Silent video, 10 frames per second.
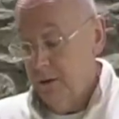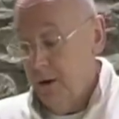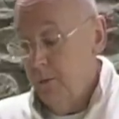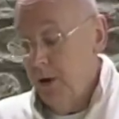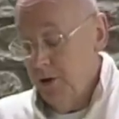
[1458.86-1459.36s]

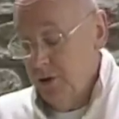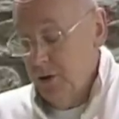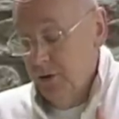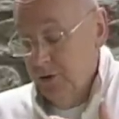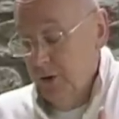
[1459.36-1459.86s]
and we actually
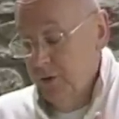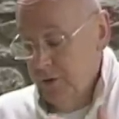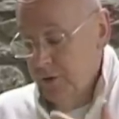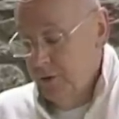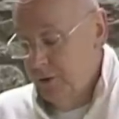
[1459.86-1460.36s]
discover
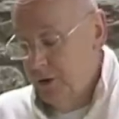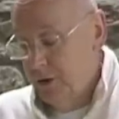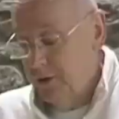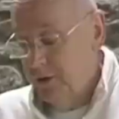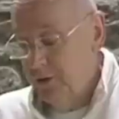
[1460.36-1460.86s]
that the
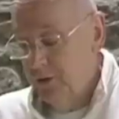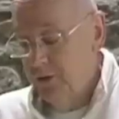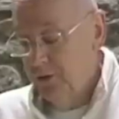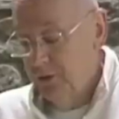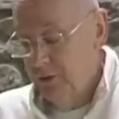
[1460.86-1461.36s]
darkness
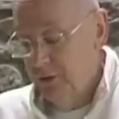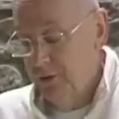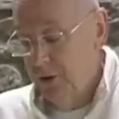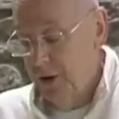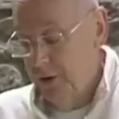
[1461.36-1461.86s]

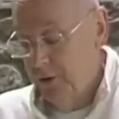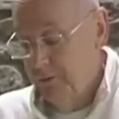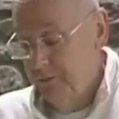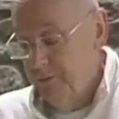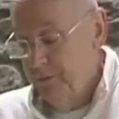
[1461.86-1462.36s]
is light.
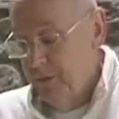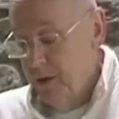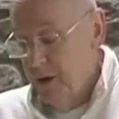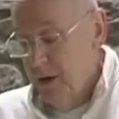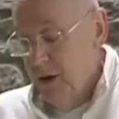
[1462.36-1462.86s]

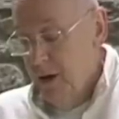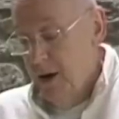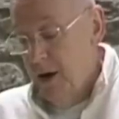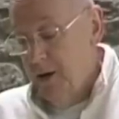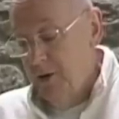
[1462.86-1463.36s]

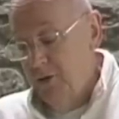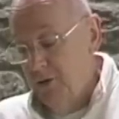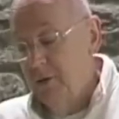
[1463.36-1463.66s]
And